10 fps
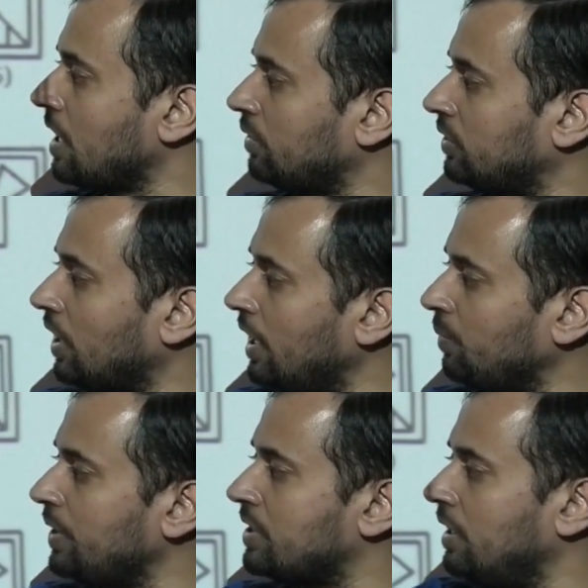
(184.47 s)
Now the third
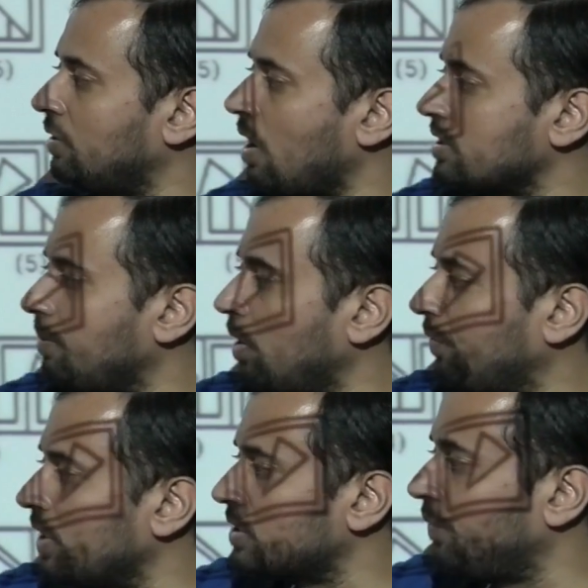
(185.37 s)
question talks
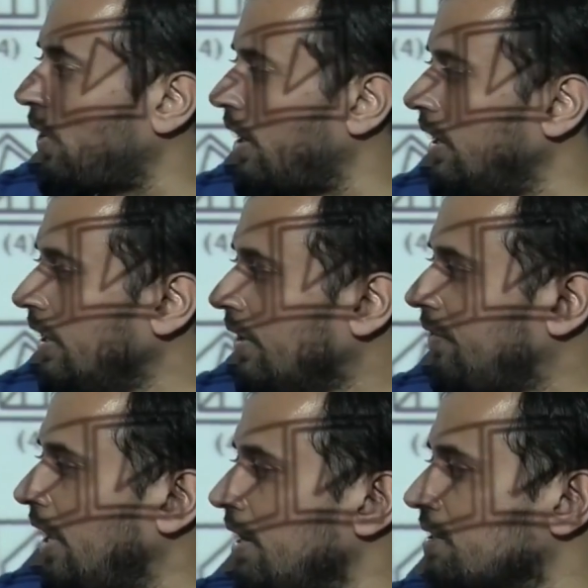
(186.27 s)
about first of all
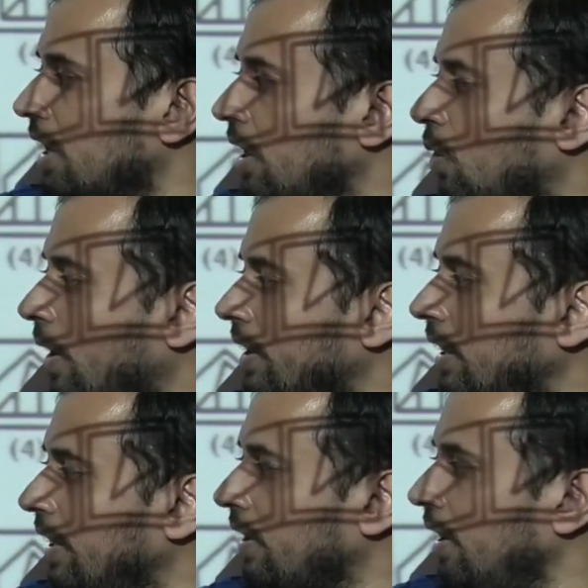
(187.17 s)
there is a
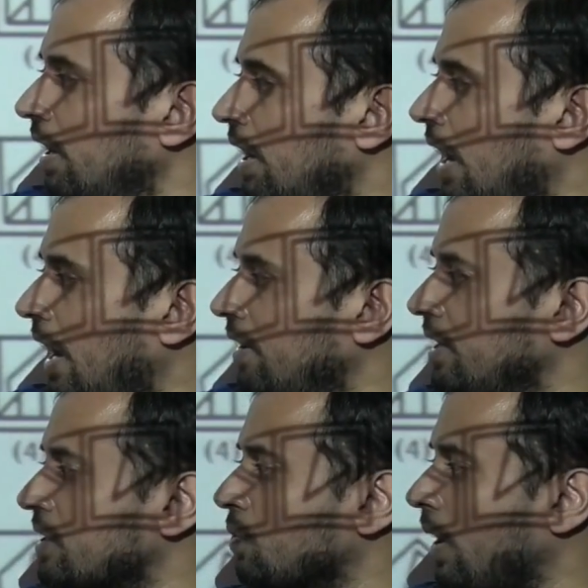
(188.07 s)
quadrilateral
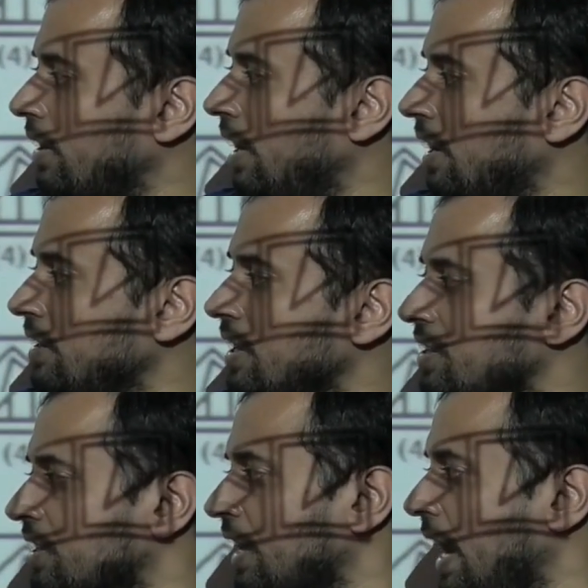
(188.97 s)
and this quadrilateral is
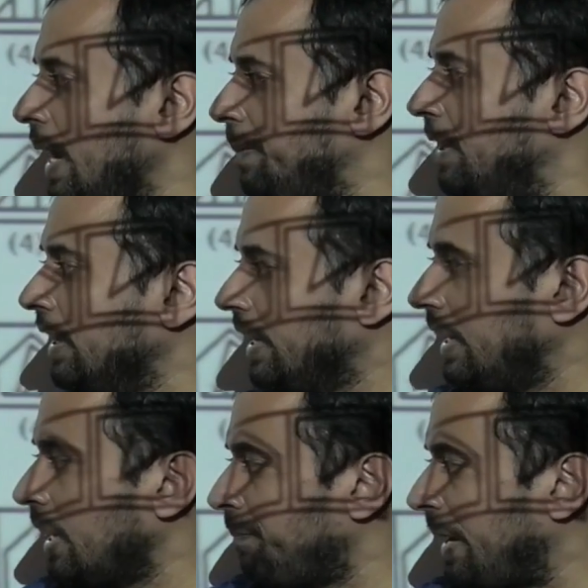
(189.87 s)
inscribed
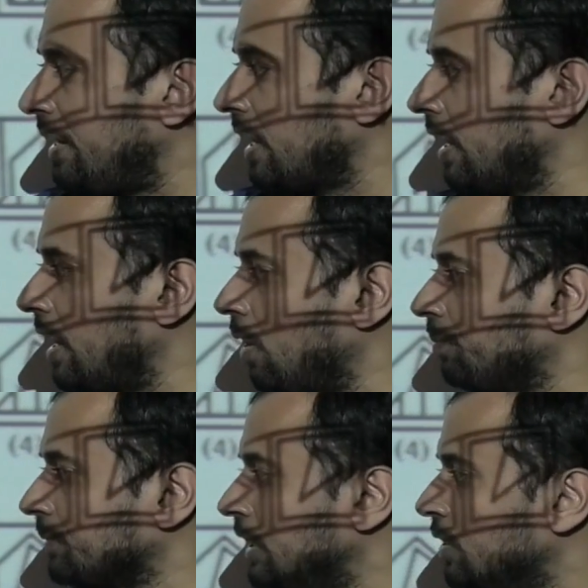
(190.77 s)
in a pentagon now.